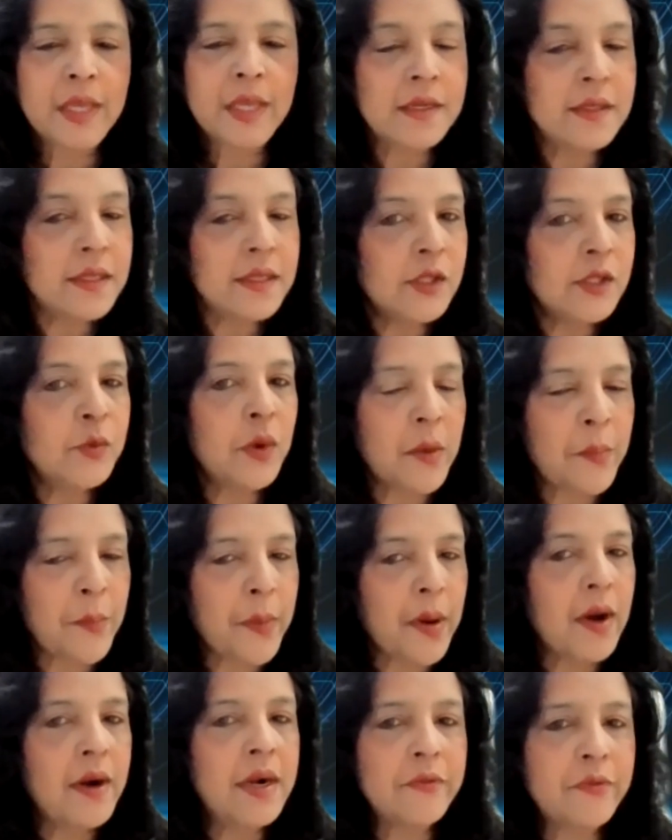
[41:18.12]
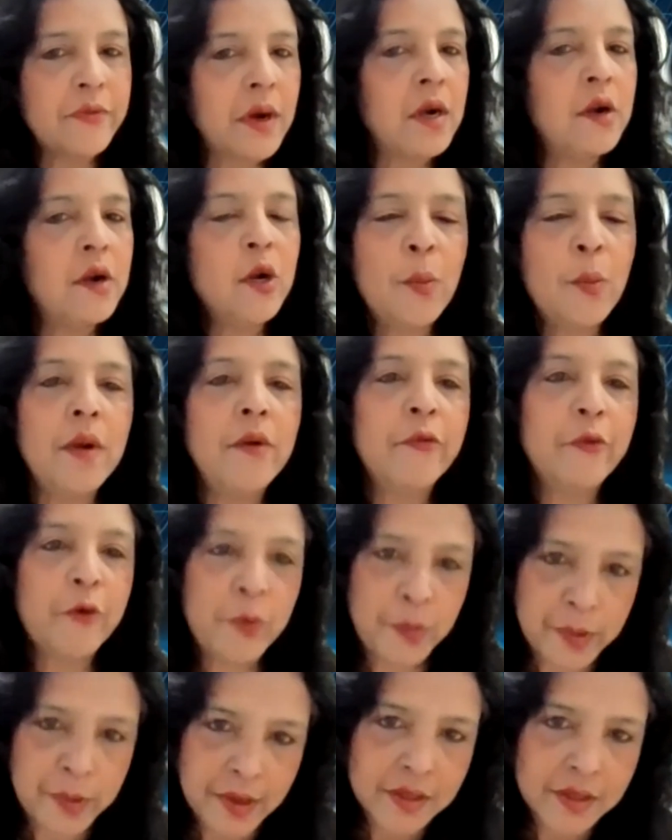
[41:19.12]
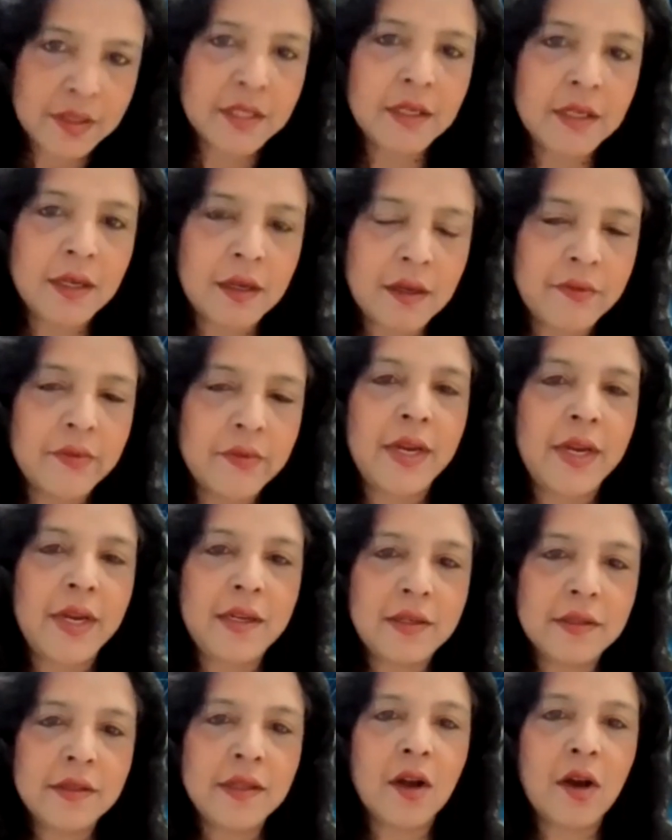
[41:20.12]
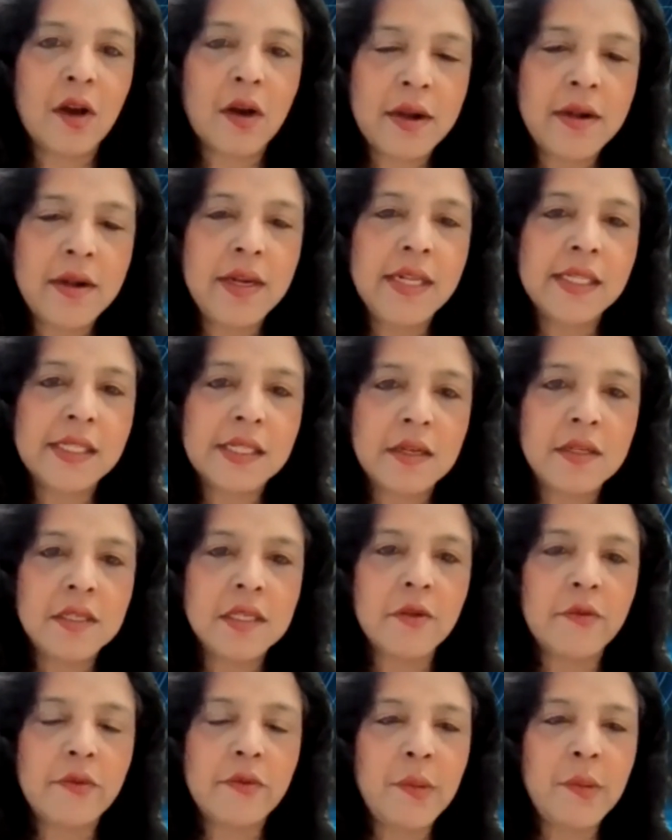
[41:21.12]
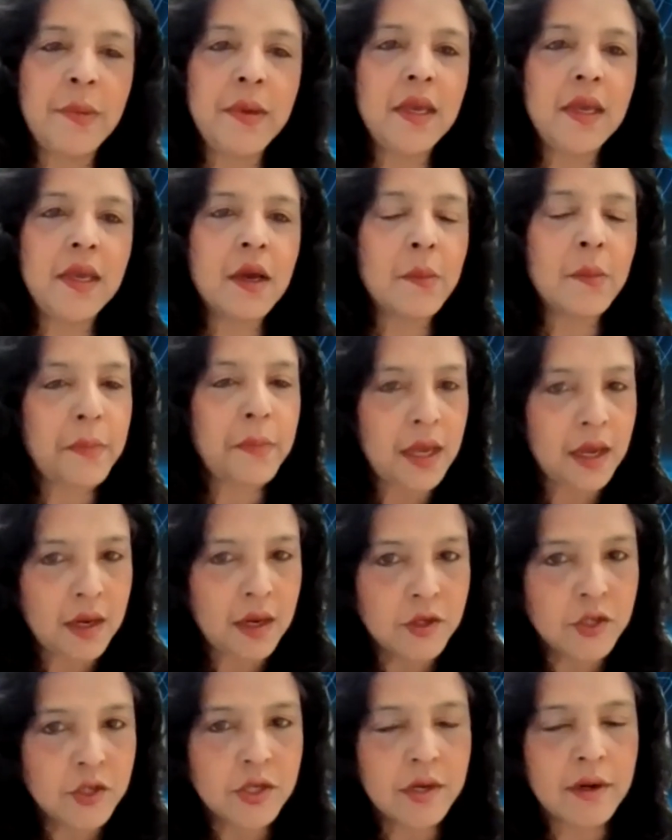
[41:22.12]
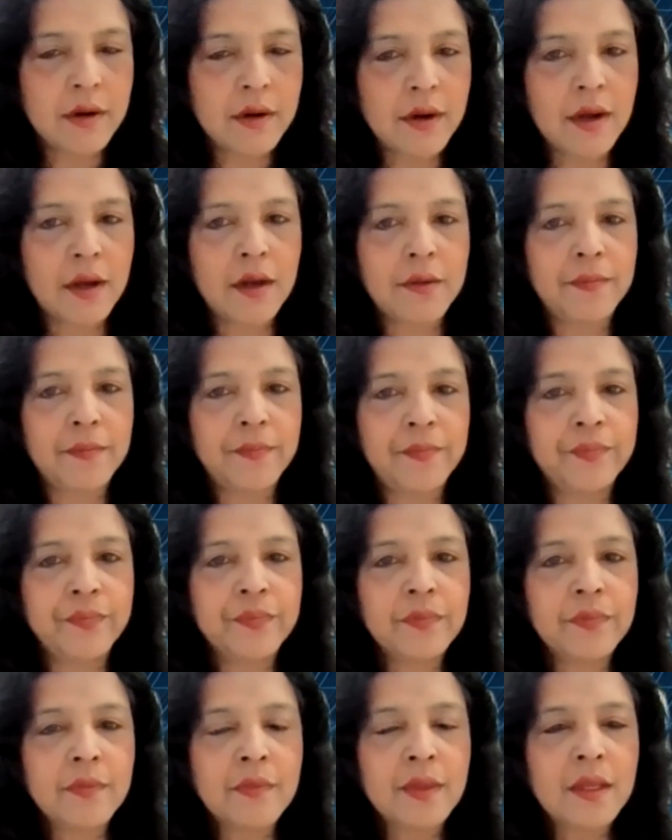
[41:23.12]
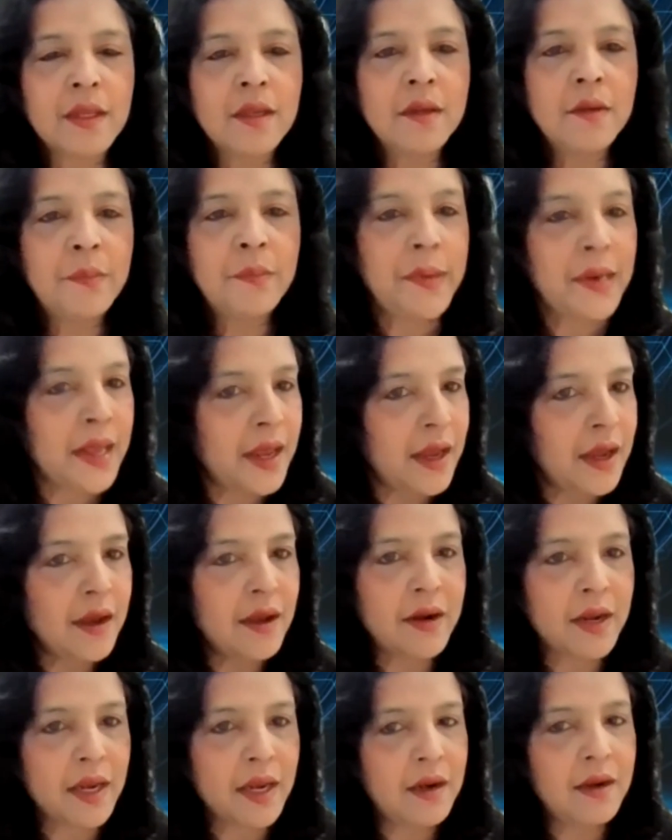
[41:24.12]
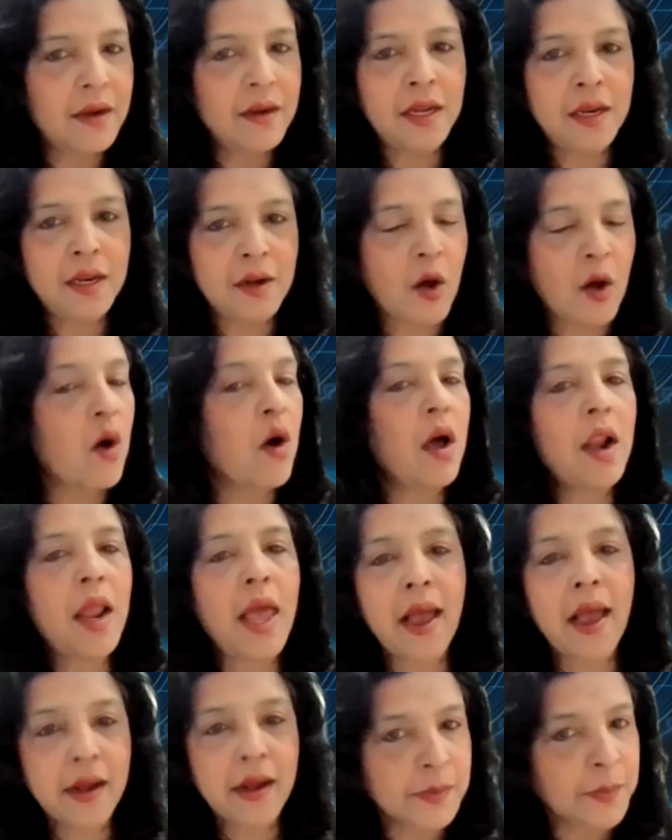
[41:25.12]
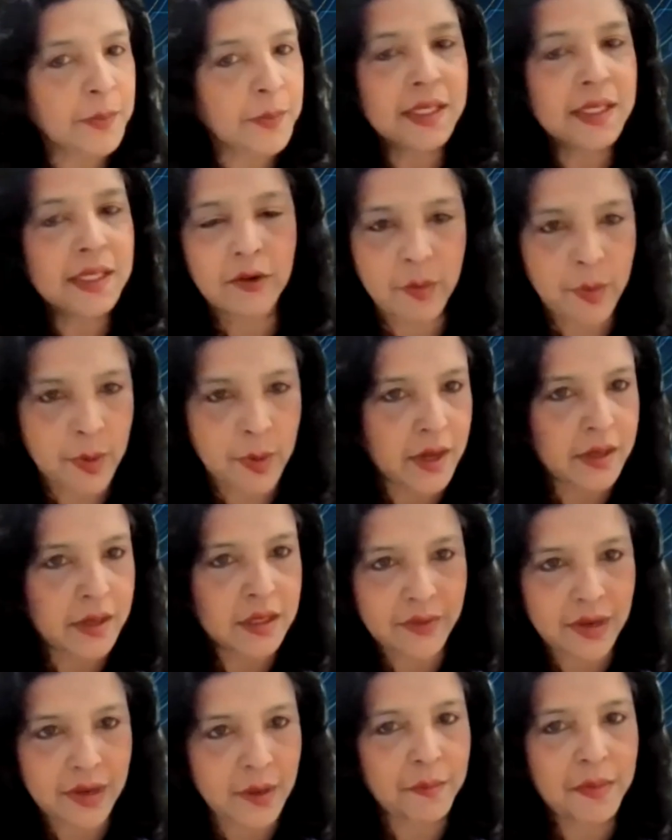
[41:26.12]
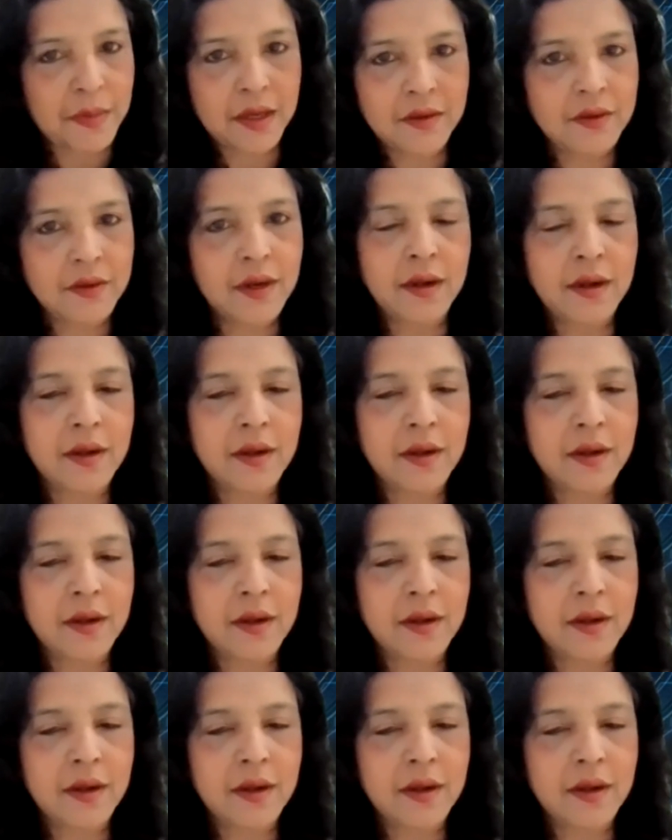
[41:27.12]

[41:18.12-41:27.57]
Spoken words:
it is a part of our global footprint, right? The R&D center will be a major player in all aspects of our product development.